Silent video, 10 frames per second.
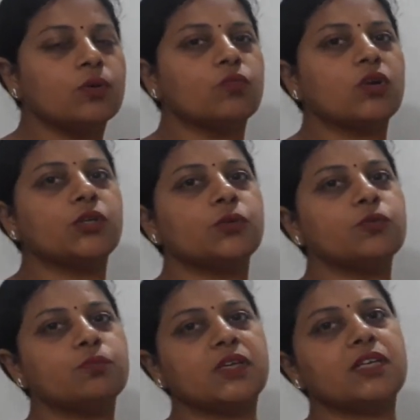what do
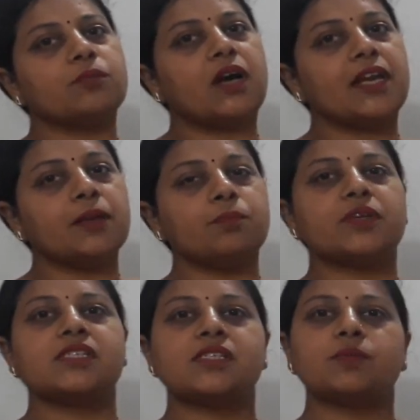you mean by
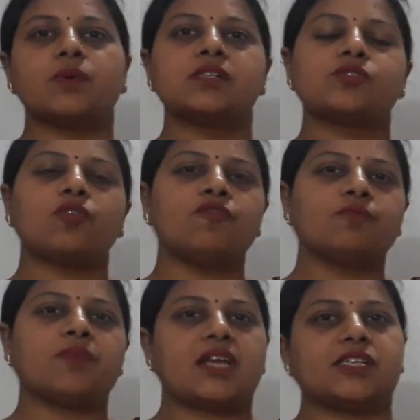Principles of
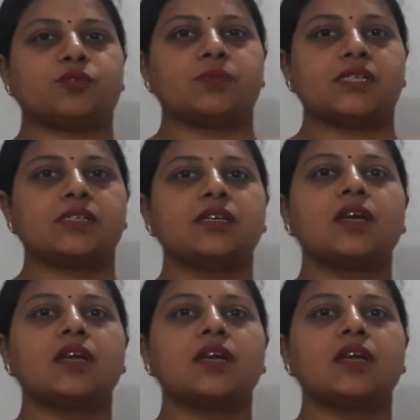Management.